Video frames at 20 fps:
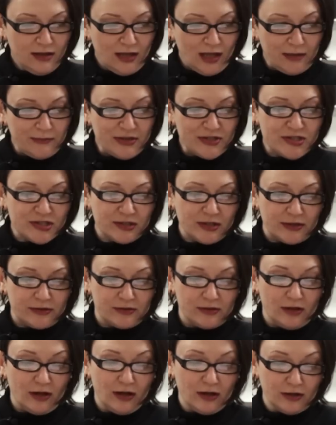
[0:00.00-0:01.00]
I mentioned that
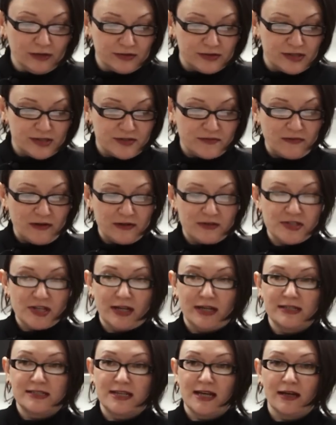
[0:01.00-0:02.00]
there aren't, as far as I
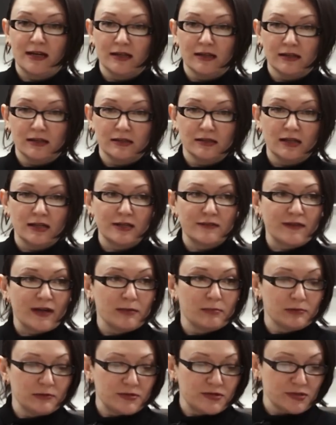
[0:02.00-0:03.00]
can tell, a lot of
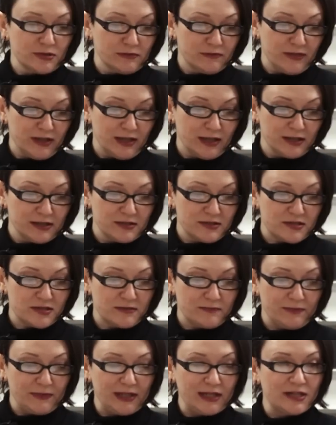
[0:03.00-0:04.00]
Aboriginal
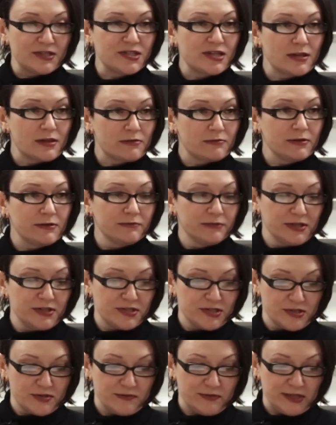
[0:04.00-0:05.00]
vegans, and I see three
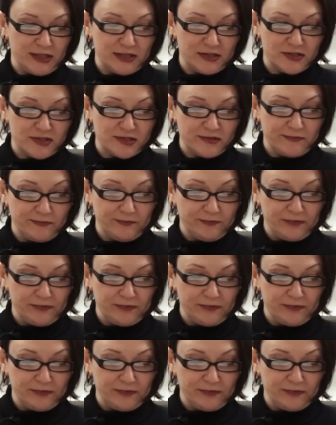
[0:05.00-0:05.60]
reasons for this.